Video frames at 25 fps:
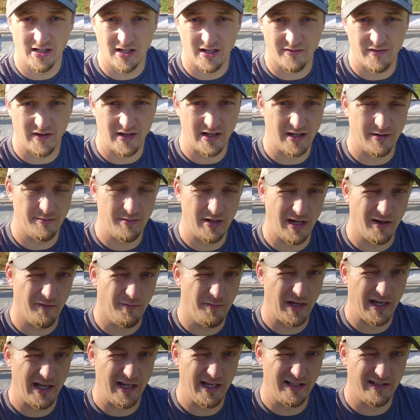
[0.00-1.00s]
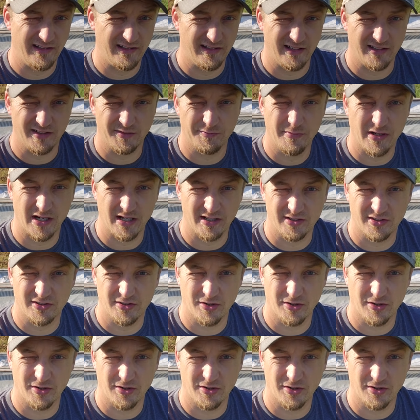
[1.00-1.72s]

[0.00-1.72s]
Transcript: I think I may have paid $6